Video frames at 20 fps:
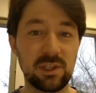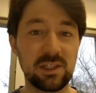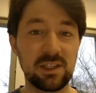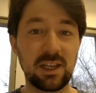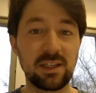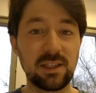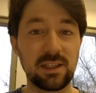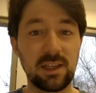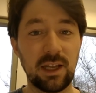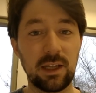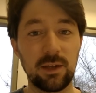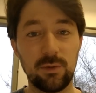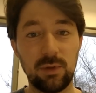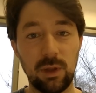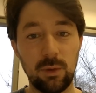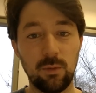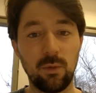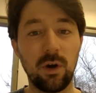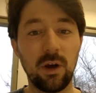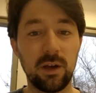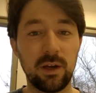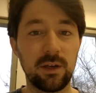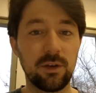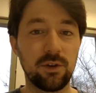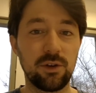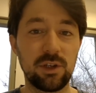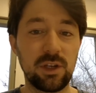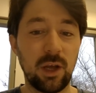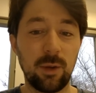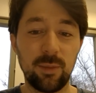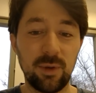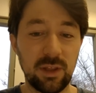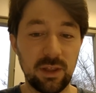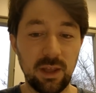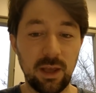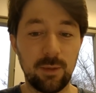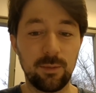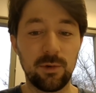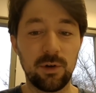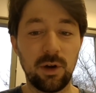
because that's exactly what they want, and you're just helping them.